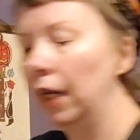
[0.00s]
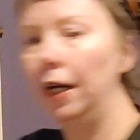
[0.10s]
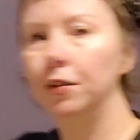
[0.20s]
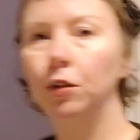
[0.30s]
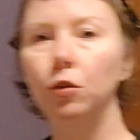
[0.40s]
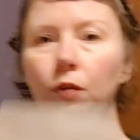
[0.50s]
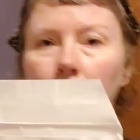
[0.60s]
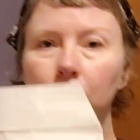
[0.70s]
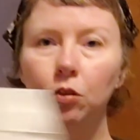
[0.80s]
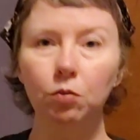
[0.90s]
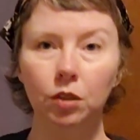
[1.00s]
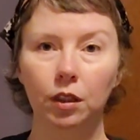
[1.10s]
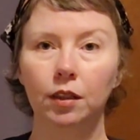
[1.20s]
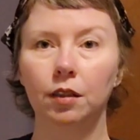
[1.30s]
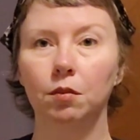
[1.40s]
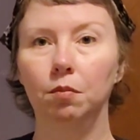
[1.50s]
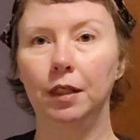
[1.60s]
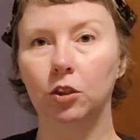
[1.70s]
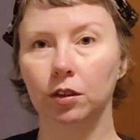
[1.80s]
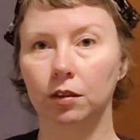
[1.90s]
I do like to tuck
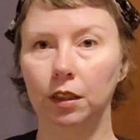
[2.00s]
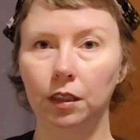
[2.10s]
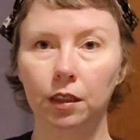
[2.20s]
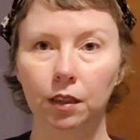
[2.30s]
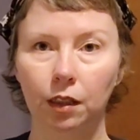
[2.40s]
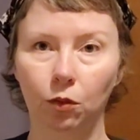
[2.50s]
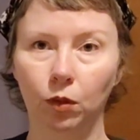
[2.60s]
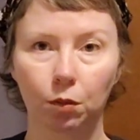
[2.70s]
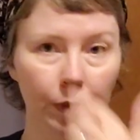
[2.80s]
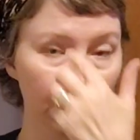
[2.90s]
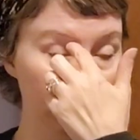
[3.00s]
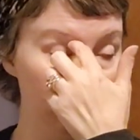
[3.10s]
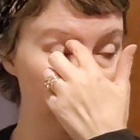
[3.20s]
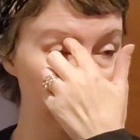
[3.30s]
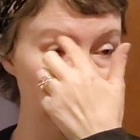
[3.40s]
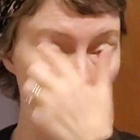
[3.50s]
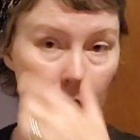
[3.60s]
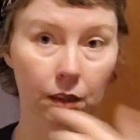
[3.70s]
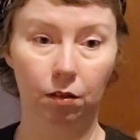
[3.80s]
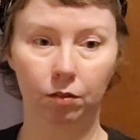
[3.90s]
my shirts in and wear a belt
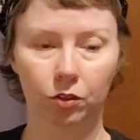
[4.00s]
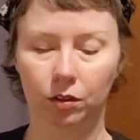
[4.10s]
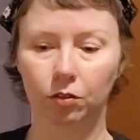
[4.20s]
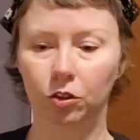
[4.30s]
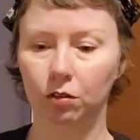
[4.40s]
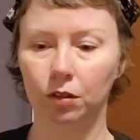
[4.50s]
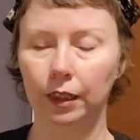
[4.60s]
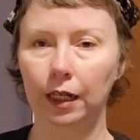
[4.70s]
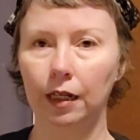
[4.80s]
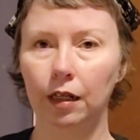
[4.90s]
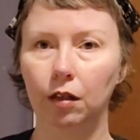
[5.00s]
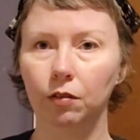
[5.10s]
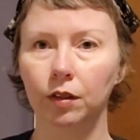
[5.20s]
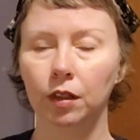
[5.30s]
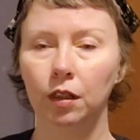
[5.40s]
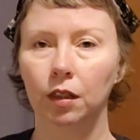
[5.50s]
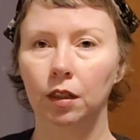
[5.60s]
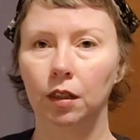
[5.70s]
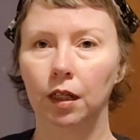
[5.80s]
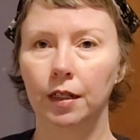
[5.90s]
and just generally have
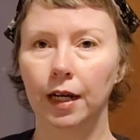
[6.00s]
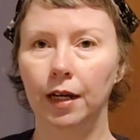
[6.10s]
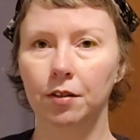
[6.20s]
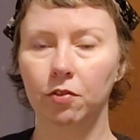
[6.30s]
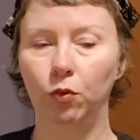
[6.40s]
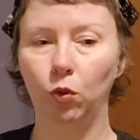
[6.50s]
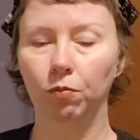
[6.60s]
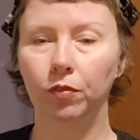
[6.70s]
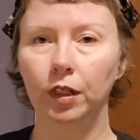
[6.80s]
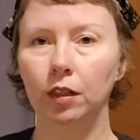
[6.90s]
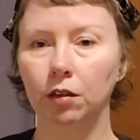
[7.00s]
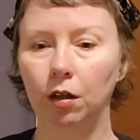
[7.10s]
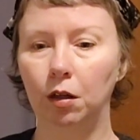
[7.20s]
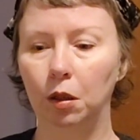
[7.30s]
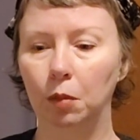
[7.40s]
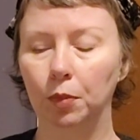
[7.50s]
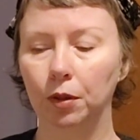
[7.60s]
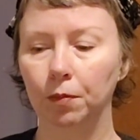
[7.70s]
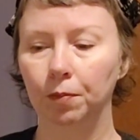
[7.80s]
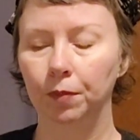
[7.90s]
a nice form-fitting top
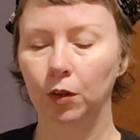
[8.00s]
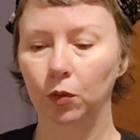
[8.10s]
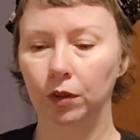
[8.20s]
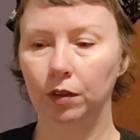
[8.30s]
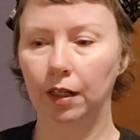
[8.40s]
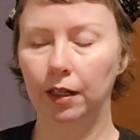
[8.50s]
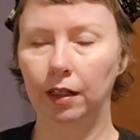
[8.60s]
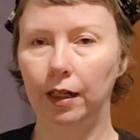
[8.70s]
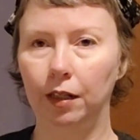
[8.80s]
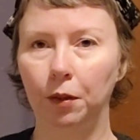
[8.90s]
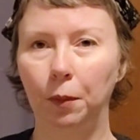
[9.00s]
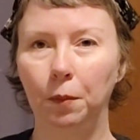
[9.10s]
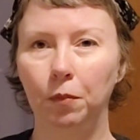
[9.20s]
with kind of like